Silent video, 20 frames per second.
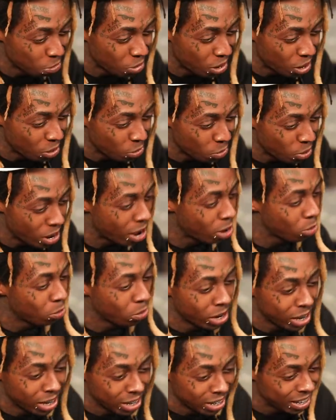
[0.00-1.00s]
about why
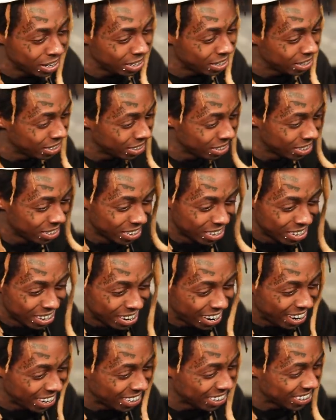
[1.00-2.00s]
Wayne ain't
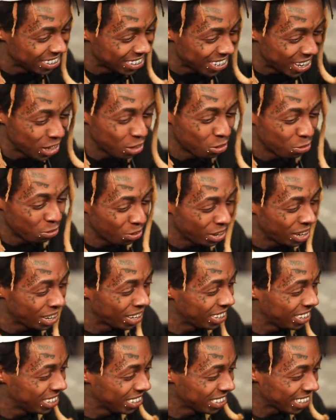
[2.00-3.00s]
a Saints
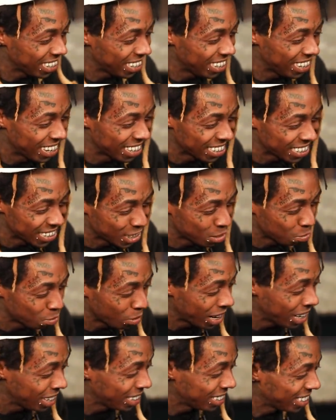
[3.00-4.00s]
fan. He said he had to
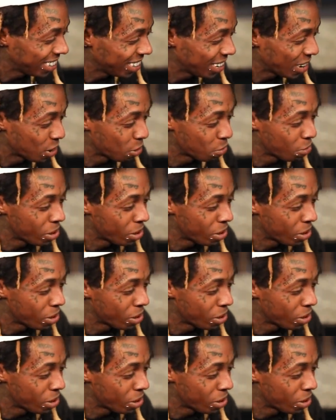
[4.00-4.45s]
explain to y'all,